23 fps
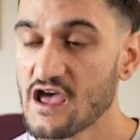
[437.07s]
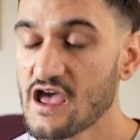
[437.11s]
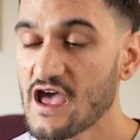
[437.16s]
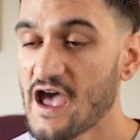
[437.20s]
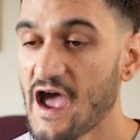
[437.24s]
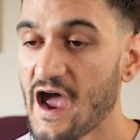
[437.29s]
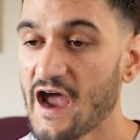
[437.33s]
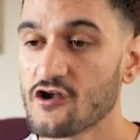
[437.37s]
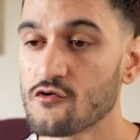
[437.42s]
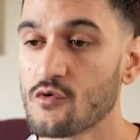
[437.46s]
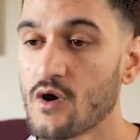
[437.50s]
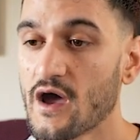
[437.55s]

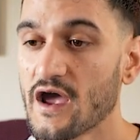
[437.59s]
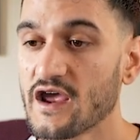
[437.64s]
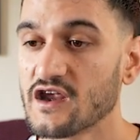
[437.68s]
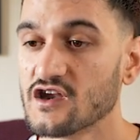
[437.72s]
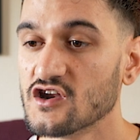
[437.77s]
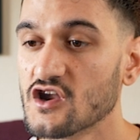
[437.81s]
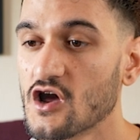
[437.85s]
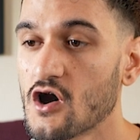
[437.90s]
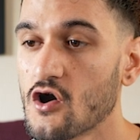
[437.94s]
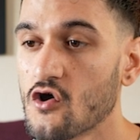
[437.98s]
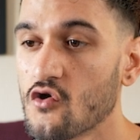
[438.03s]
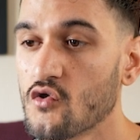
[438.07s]
How do I
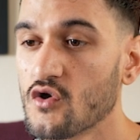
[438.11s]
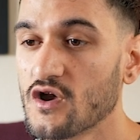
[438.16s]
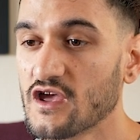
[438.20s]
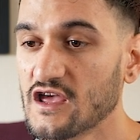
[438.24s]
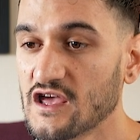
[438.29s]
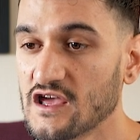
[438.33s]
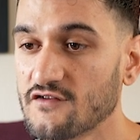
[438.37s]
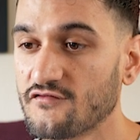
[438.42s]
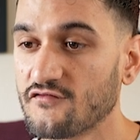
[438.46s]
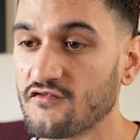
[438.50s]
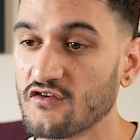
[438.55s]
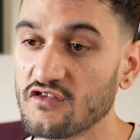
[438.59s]
know
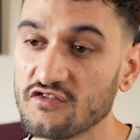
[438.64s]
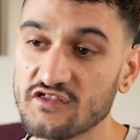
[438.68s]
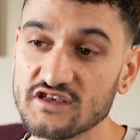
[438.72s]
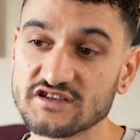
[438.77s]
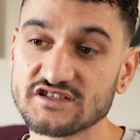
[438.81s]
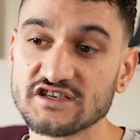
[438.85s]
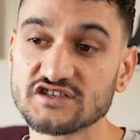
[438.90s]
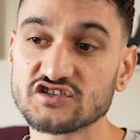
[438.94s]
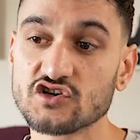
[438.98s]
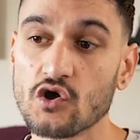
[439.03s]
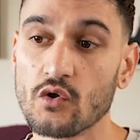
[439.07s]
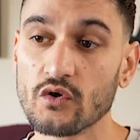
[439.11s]
if this
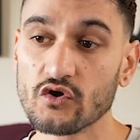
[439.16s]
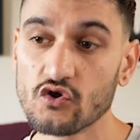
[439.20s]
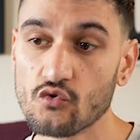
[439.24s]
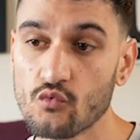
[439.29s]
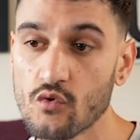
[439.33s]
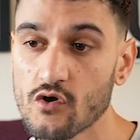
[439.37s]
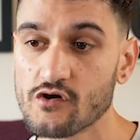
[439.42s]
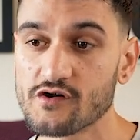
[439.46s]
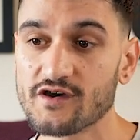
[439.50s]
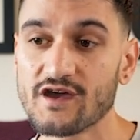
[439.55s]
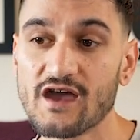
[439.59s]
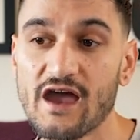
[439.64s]
is going to
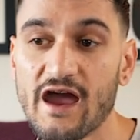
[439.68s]
work?